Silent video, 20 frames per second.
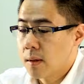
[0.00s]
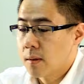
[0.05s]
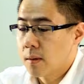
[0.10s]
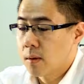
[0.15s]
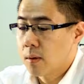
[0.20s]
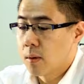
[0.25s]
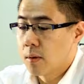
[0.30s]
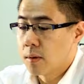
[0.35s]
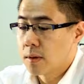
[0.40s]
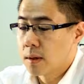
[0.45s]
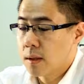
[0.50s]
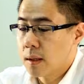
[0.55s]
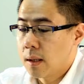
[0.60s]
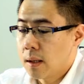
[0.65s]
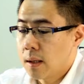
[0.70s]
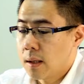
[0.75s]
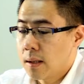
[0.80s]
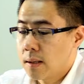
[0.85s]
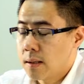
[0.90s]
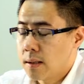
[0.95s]
calls
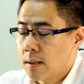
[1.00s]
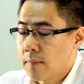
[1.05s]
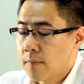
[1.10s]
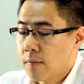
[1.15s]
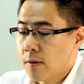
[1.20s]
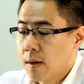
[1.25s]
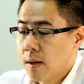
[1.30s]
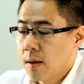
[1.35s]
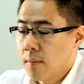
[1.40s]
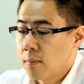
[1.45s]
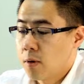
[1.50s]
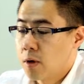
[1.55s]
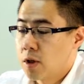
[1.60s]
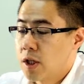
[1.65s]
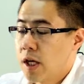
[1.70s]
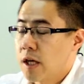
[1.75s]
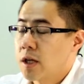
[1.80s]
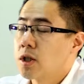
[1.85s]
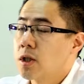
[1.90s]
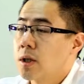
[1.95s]
it is
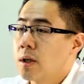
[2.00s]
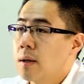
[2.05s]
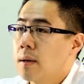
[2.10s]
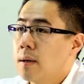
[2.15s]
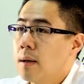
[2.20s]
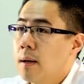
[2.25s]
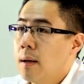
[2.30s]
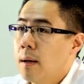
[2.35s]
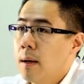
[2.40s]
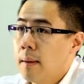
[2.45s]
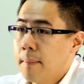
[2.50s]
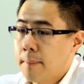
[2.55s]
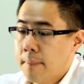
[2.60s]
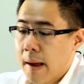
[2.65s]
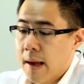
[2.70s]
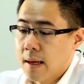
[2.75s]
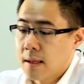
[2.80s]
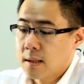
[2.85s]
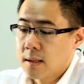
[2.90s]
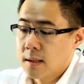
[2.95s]

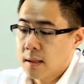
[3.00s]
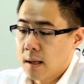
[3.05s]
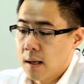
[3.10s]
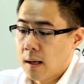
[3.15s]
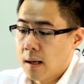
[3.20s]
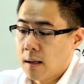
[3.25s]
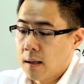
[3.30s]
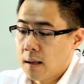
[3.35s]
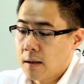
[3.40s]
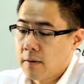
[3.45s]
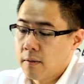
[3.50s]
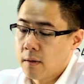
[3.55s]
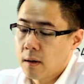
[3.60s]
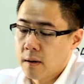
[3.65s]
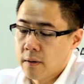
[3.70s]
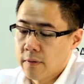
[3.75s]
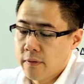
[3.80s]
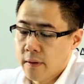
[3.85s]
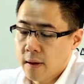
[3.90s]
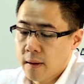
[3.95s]
projection-based
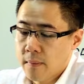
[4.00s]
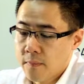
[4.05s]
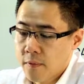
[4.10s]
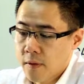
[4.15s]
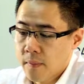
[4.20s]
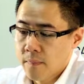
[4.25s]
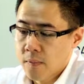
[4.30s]
lithography.